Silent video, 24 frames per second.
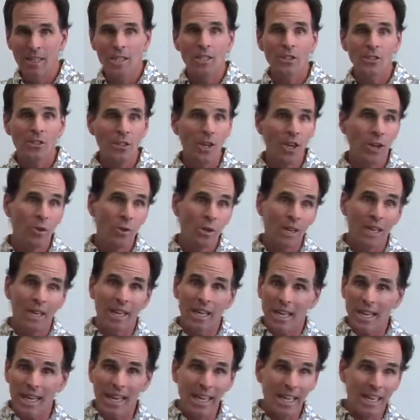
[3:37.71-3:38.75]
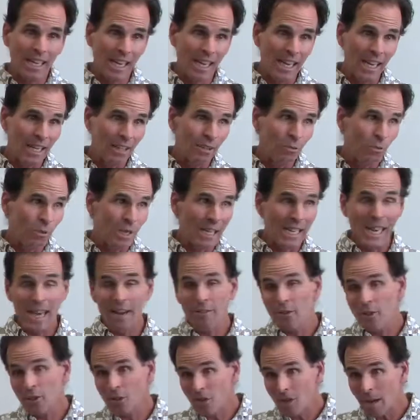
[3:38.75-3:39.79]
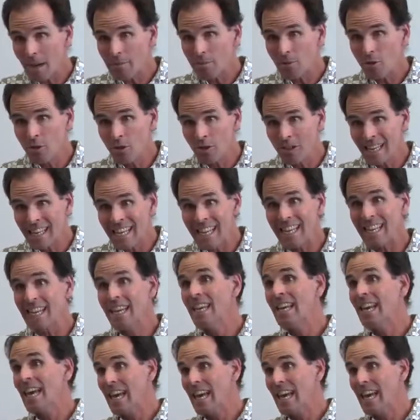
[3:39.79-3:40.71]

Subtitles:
So we never stop learning it,